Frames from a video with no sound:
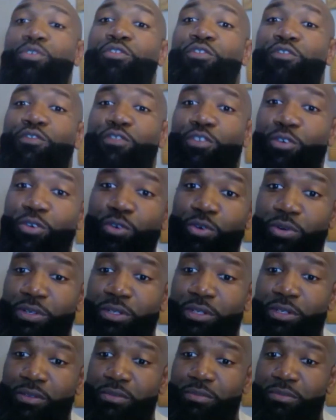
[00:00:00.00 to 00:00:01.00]

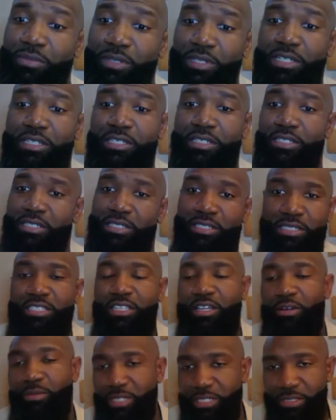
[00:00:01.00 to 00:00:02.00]
forward, because it's
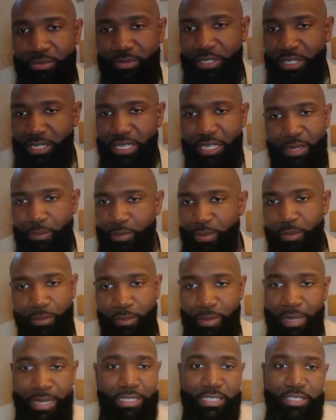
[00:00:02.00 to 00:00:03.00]
going to be some time that people
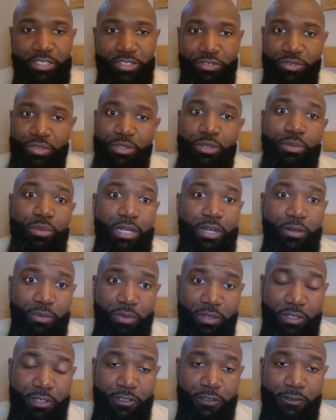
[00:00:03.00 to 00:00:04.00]
might disagree with what I
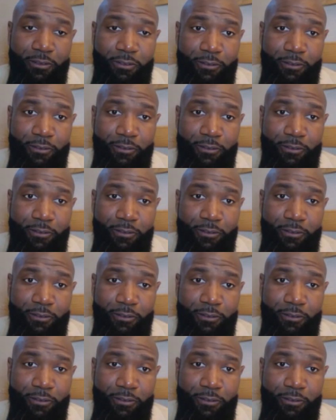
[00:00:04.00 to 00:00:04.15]
want to do.